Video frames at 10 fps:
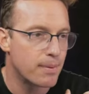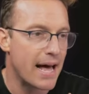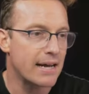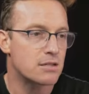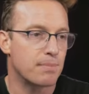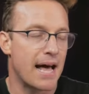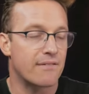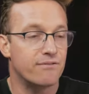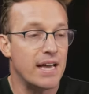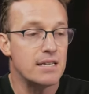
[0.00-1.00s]
black, his
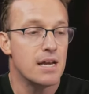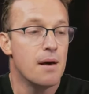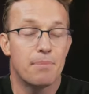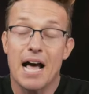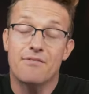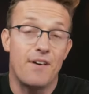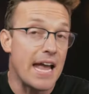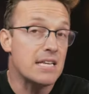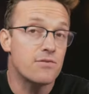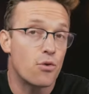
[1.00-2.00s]
black face. Black
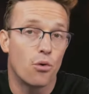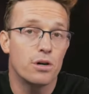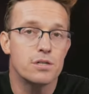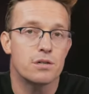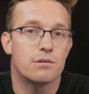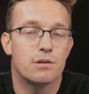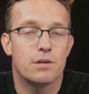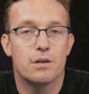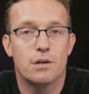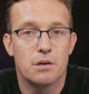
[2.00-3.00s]
face, of course.
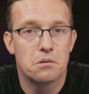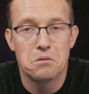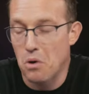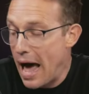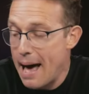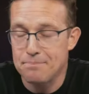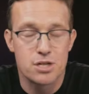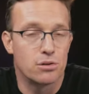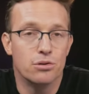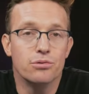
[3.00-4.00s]

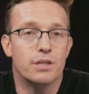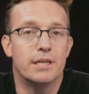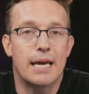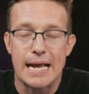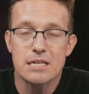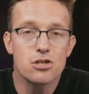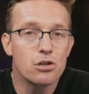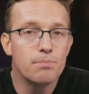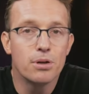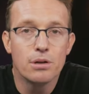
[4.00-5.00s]
Absolutely
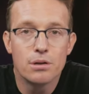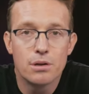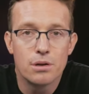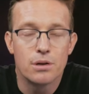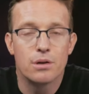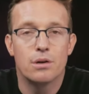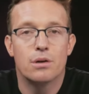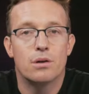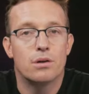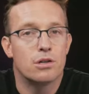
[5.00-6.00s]
cancelable.
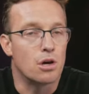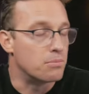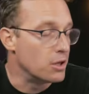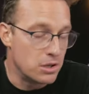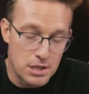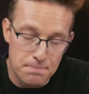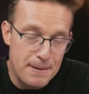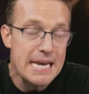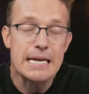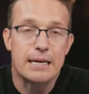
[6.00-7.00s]
The
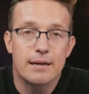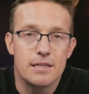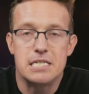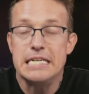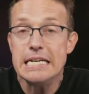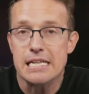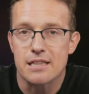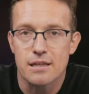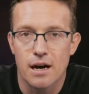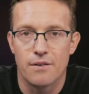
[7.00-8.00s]
peak, the
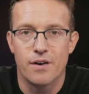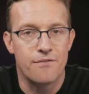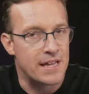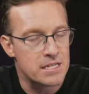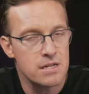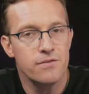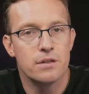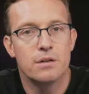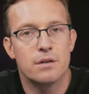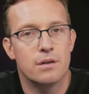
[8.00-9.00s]
zenith of offensive
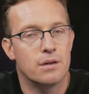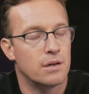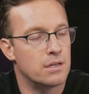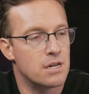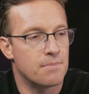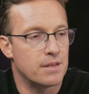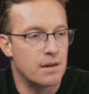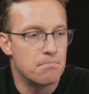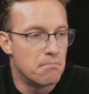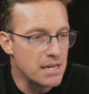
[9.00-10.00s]
and something
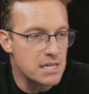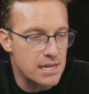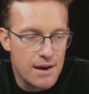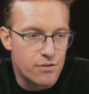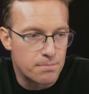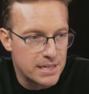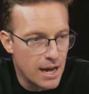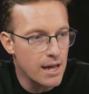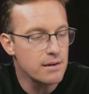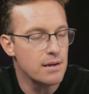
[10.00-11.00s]
that mustn't ever be
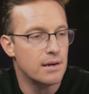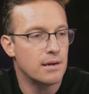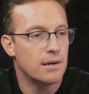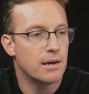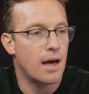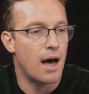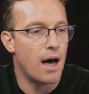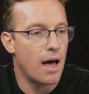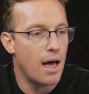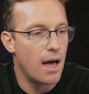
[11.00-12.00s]
done.
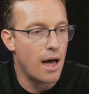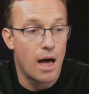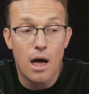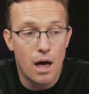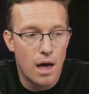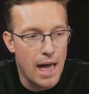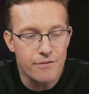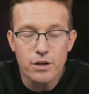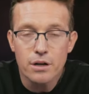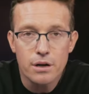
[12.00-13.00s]

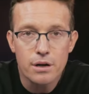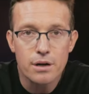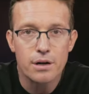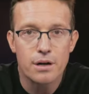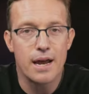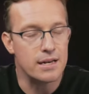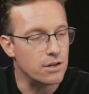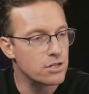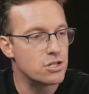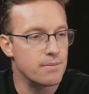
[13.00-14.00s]
Ever. And
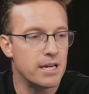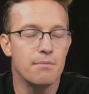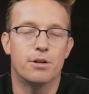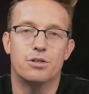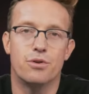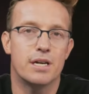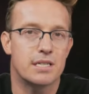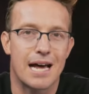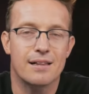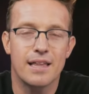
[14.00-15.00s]
here's Jimmy Kimmel doing
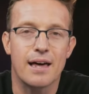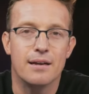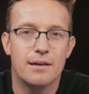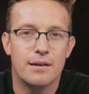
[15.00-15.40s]
exactly that.